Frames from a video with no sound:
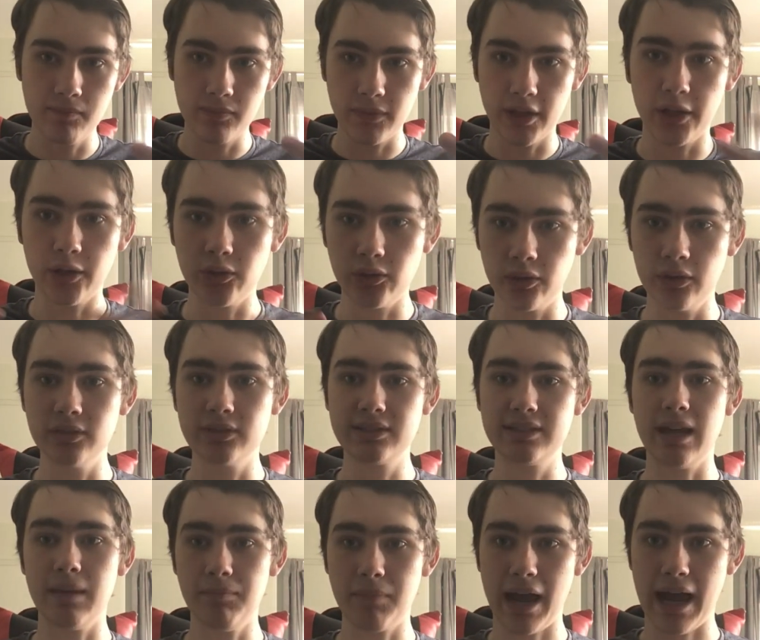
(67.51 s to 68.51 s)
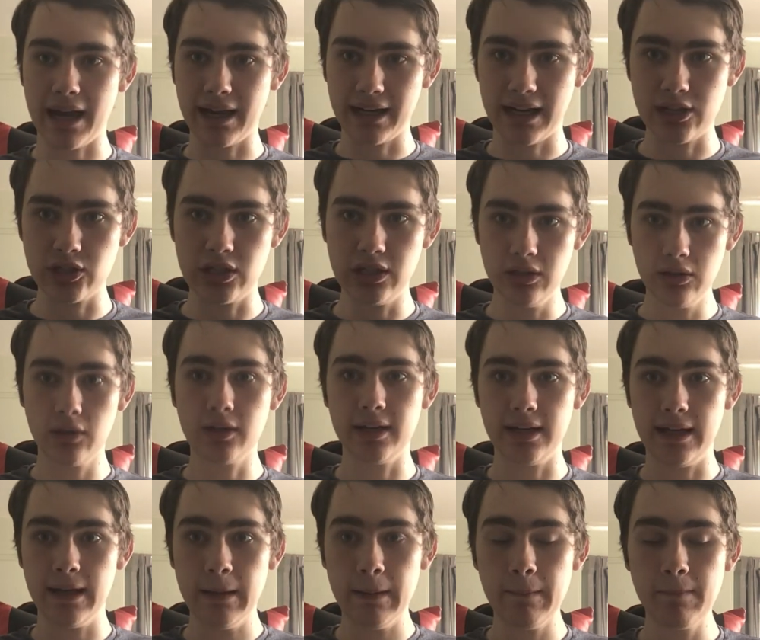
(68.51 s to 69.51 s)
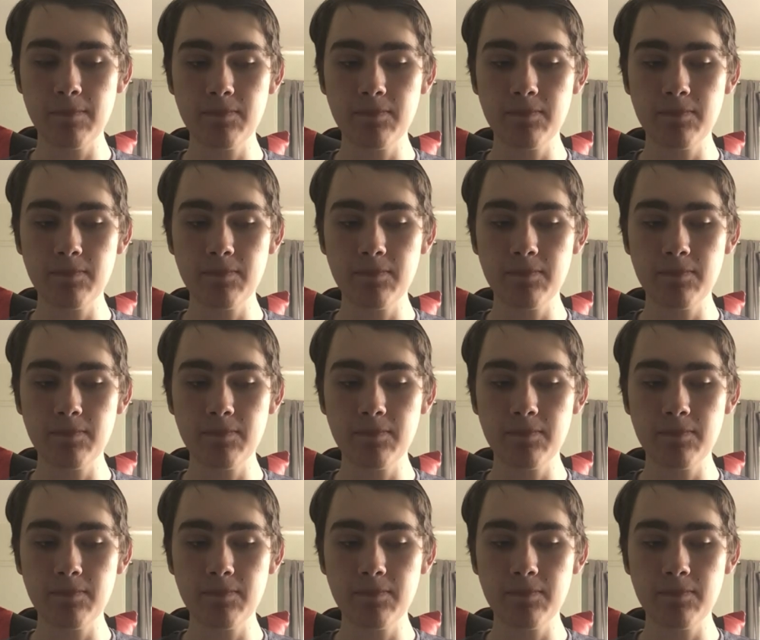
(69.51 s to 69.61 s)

you can step back and actually look at it.